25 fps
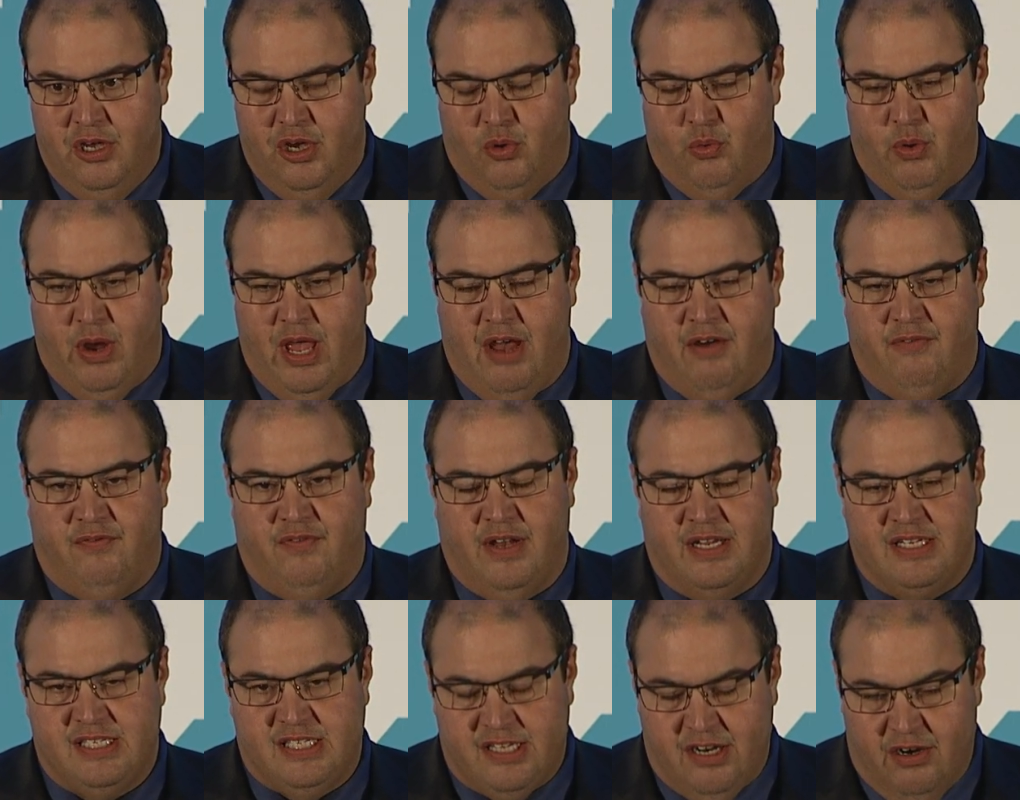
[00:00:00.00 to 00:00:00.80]
We
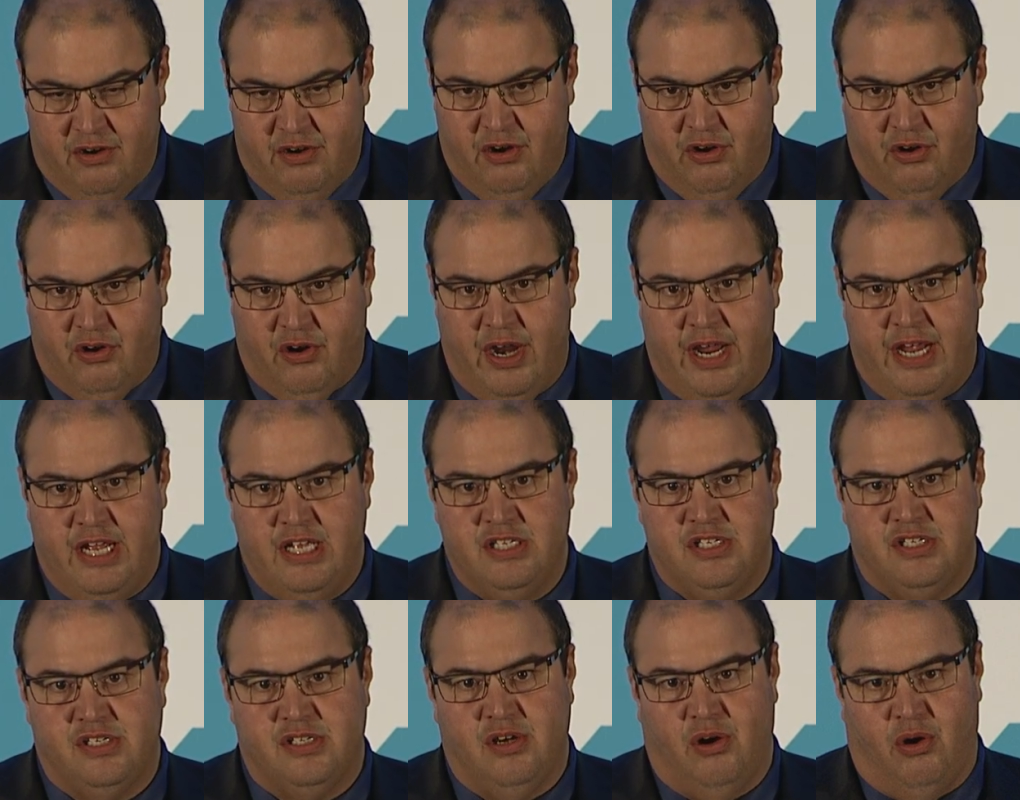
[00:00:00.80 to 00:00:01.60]
have cereal
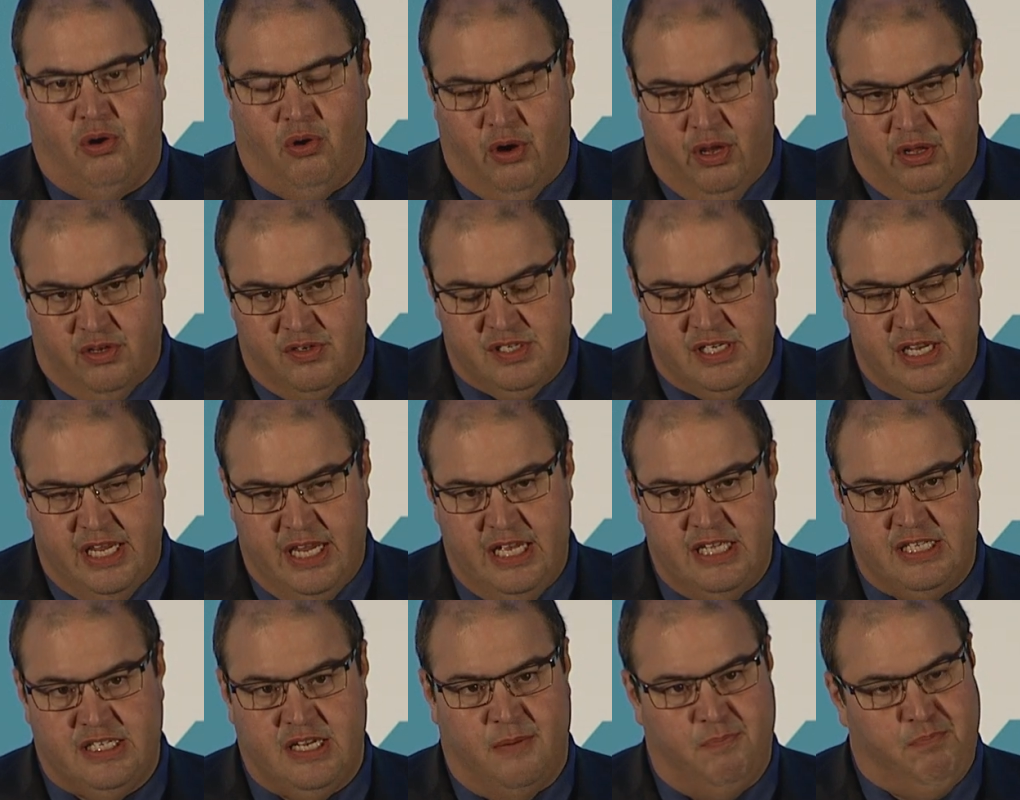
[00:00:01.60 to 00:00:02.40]
grains, oil
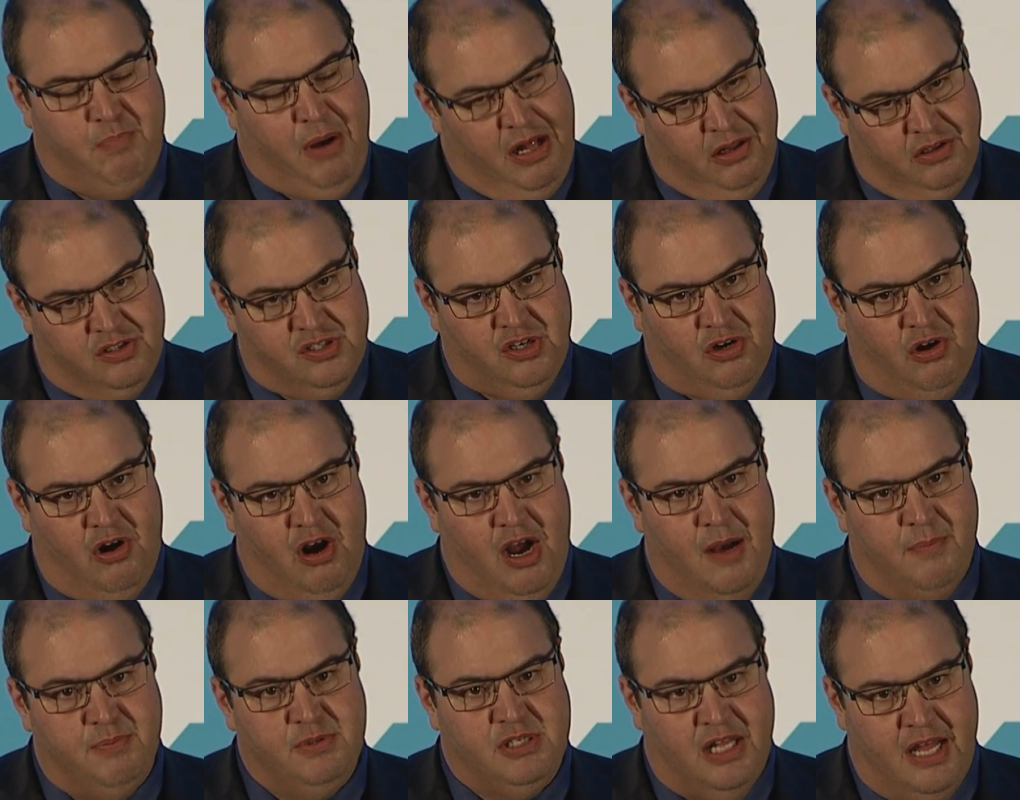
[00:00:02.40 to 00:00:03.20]
seeds, and pulse
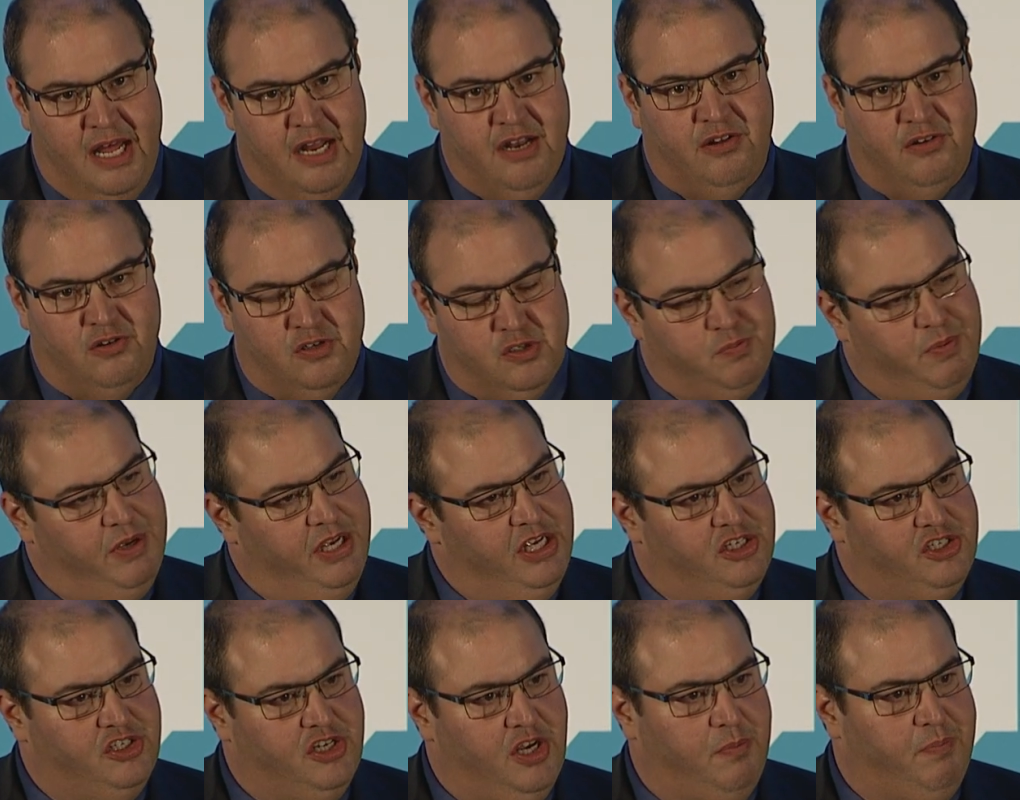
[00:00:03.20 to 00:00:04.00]
crops, lentils,
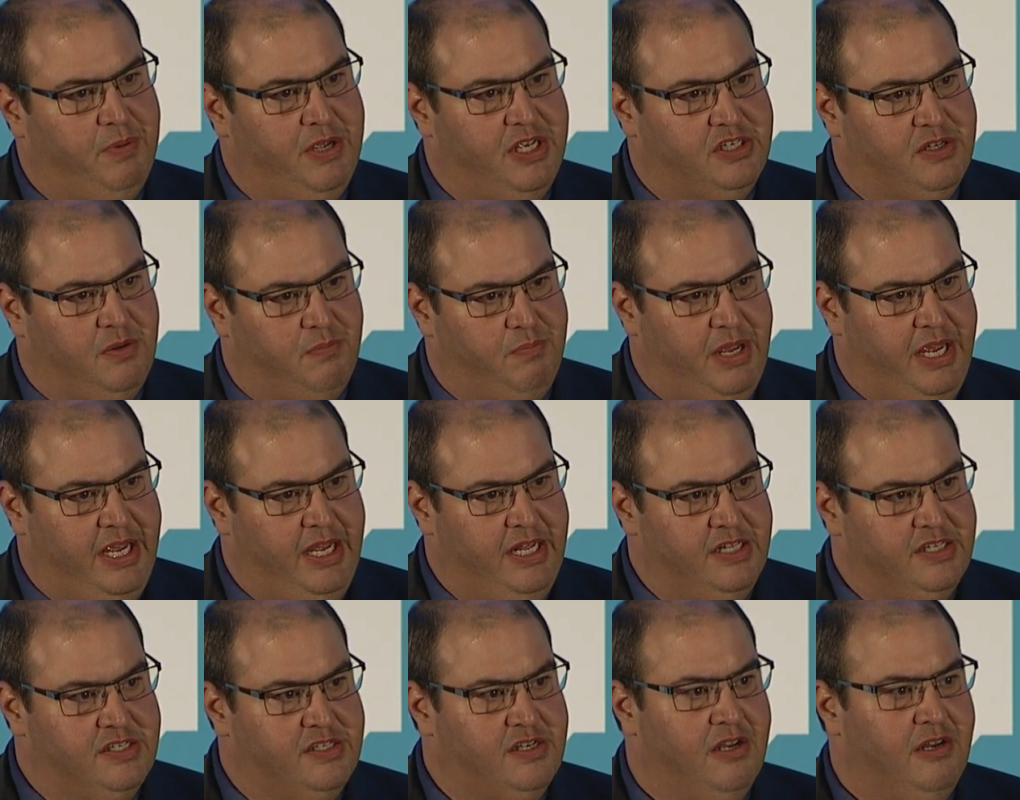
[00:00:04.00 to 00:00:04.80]
peas, chickpeas, and
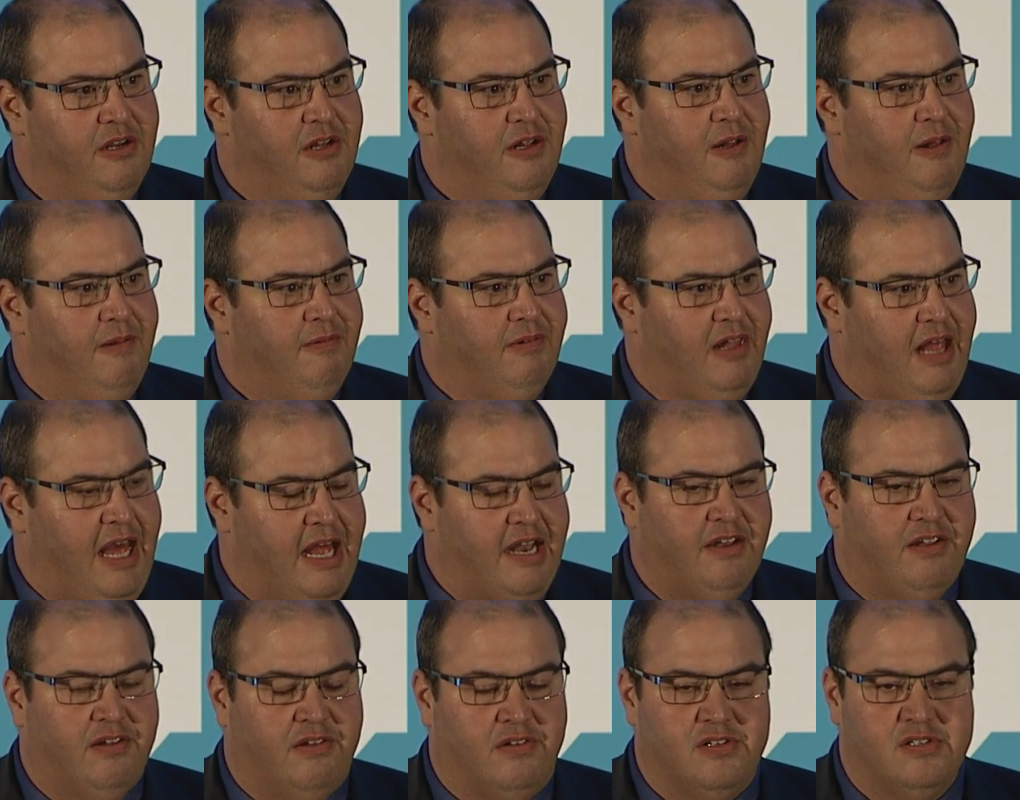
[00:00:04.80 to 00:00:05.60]
beans.
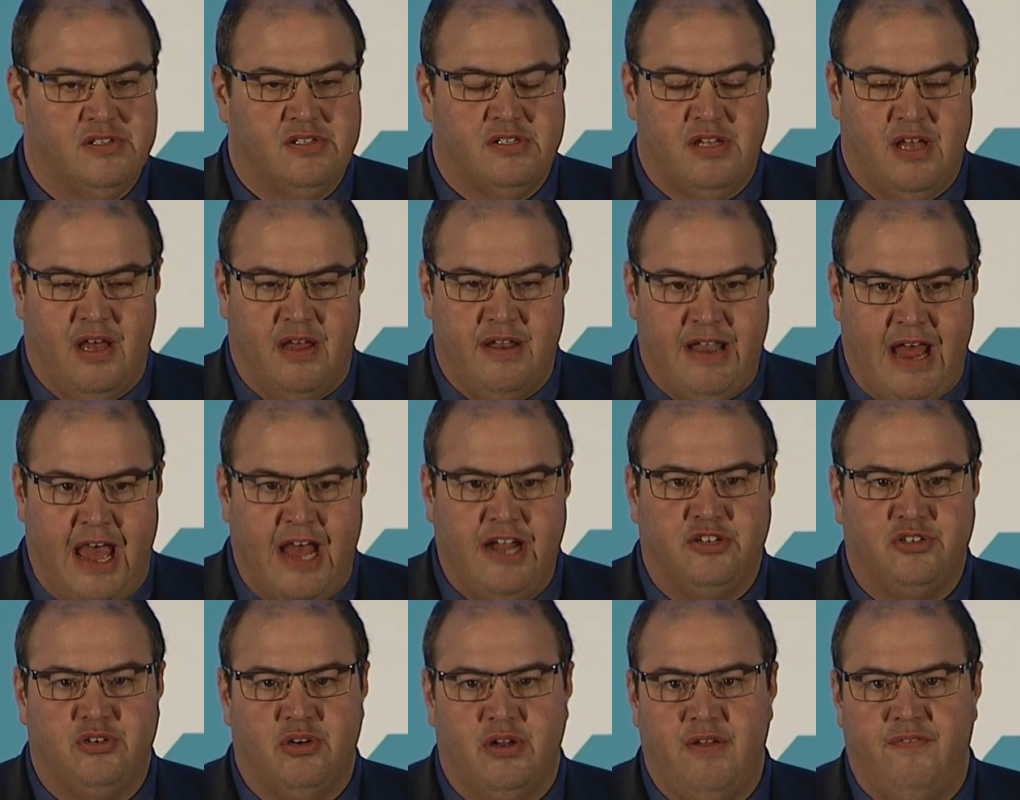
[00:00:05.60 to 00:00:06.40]
Lentils
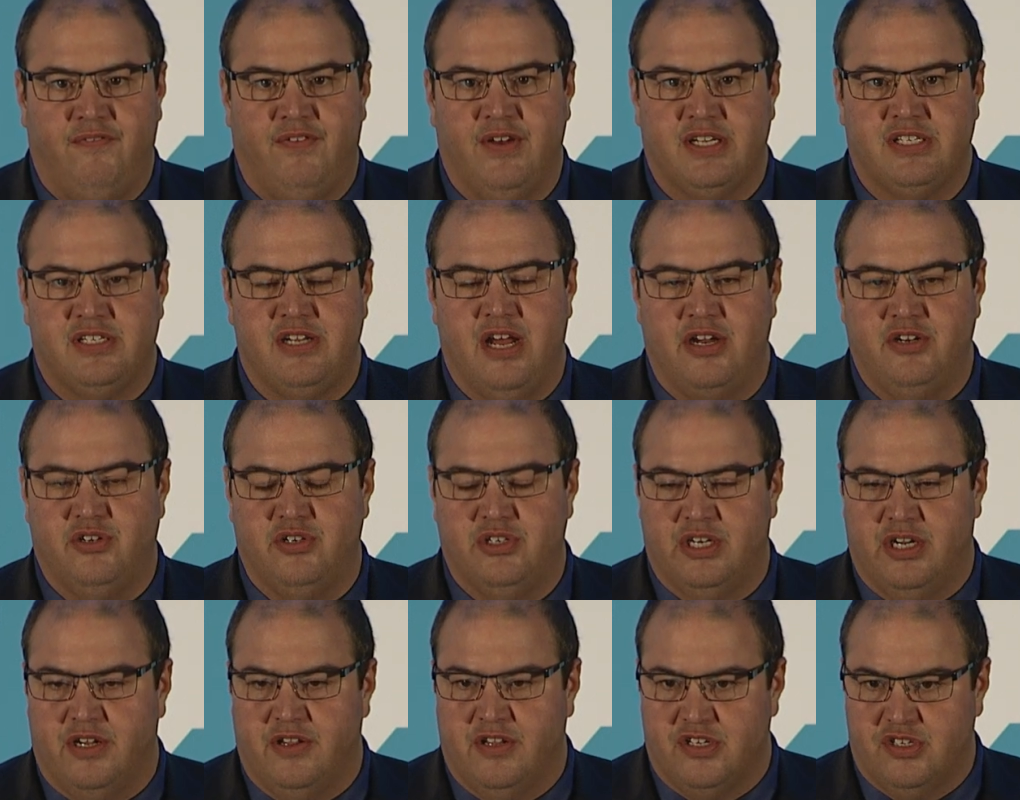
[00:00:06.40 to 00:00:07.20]
naturally fix
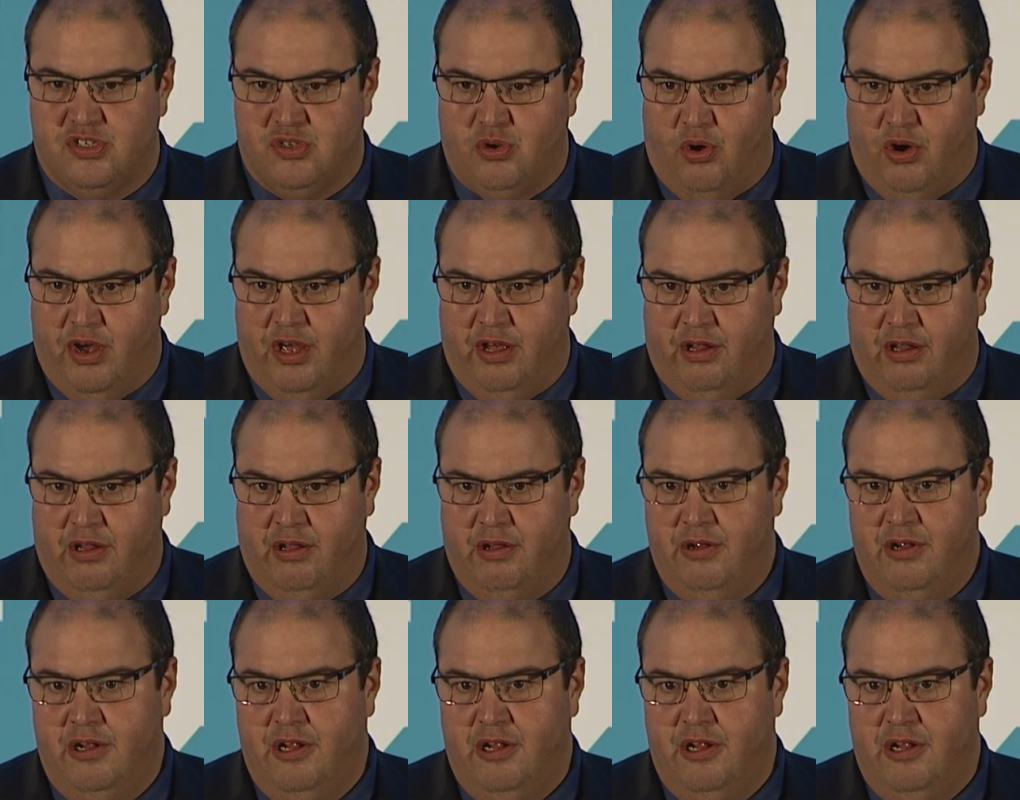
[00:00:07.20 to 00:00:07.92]
nitrogen in the soil.